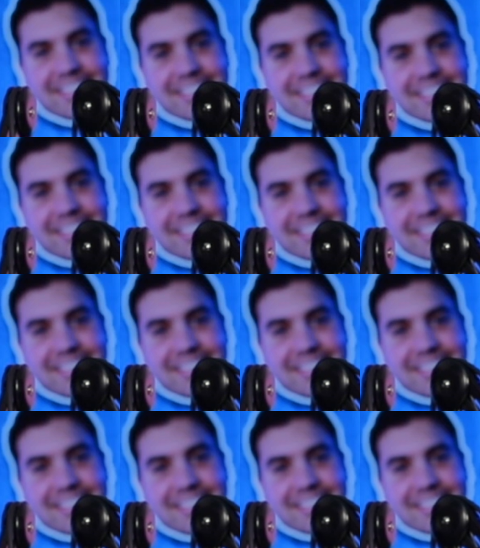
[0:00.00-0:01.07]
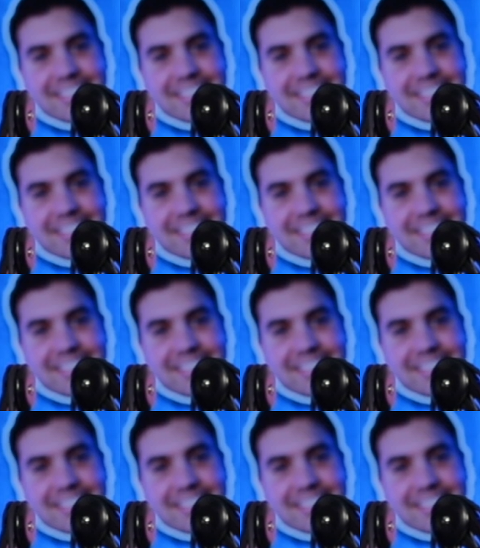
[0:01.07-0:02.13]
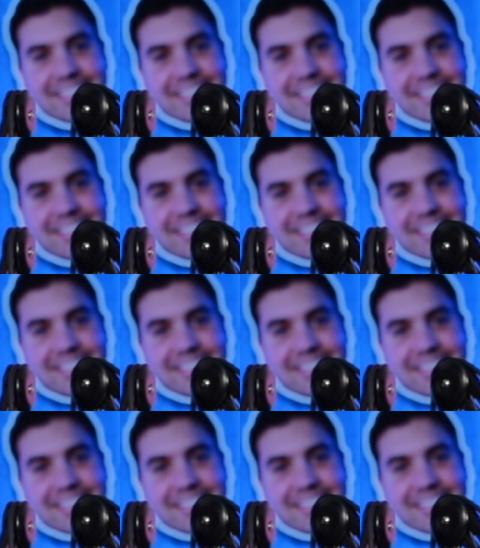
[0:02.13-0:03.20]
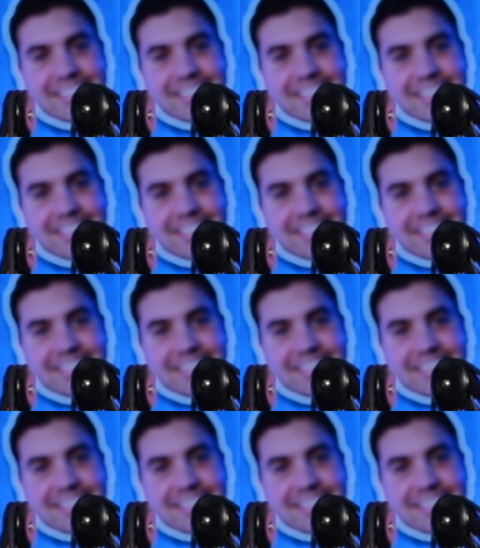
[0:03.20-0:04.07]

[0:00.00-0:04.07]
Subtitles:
[no speech]